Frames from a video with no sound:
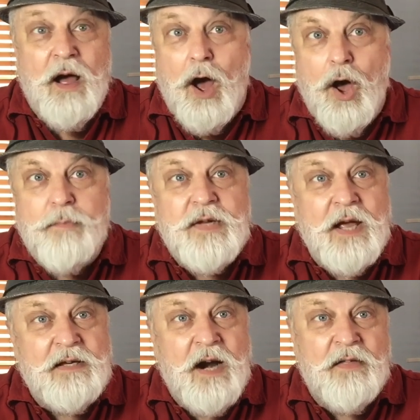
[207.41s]
I hope to
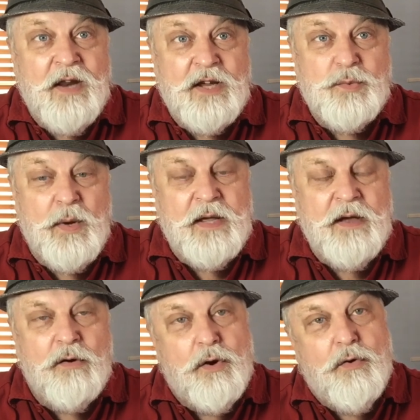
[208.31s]
get done in the next week.
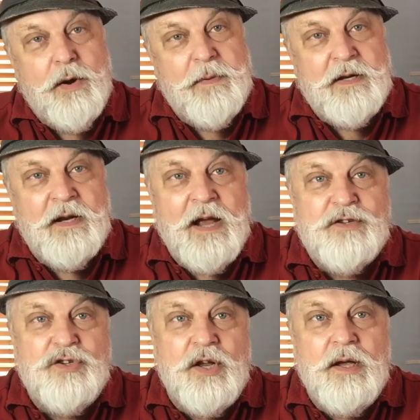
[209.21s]
They'll creep into
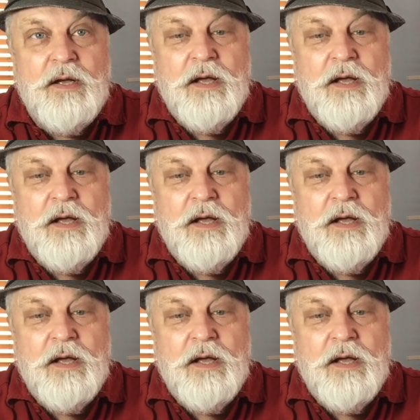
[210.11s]
next year.